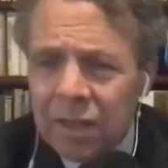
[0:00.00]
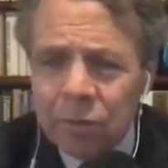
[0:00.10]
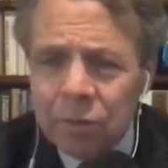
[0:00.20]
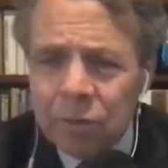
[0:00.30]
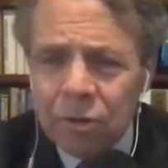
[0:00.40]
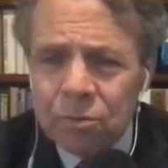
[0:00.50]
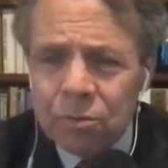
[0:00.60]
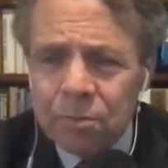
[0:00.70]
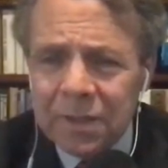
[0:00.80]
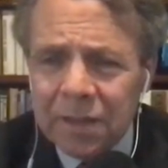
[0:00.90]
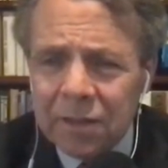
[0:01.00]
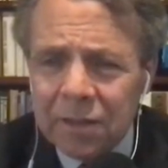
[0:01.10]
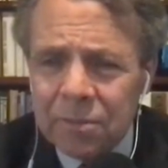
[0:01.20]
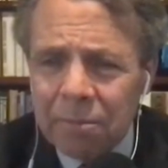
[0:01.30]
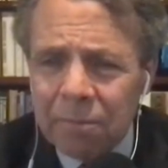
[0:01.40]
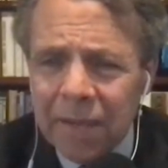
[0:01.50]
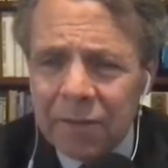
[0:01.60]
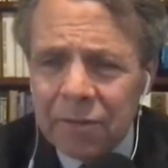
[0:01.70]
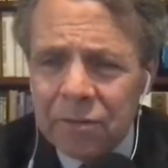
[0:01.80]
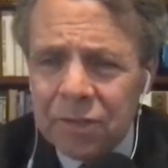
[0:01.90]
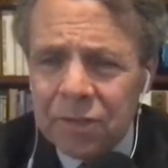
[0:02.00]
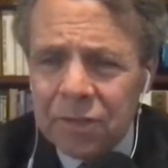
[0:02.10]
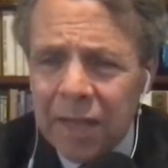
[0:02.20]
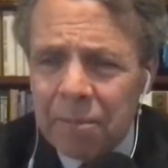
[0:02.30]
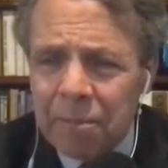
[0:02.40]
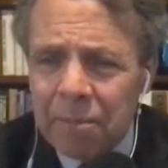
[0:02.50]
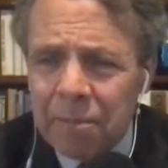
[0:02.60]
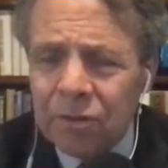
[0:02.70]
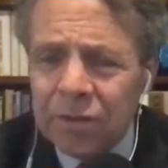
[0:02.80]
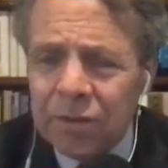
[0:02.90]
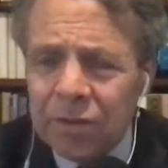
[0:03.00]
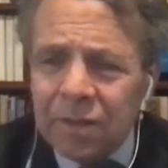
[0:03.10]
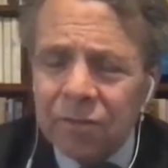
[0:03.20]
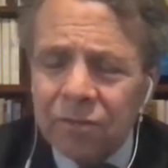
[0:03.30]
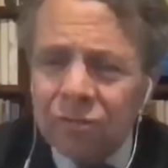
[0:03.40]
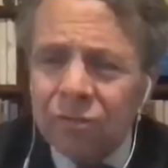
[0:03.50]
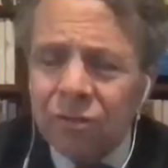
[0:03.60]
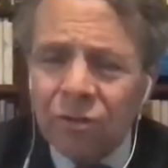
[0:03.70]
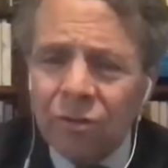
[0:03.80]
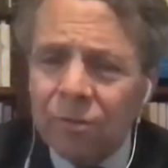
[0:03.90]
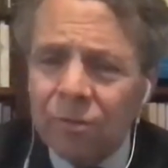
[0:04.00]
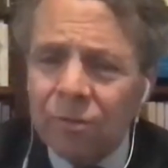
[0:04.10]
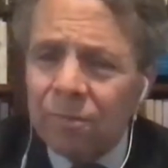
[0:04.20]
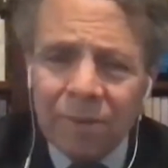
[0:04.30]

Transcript: They were deposed by Dulles about matters that happened during Dulles's term.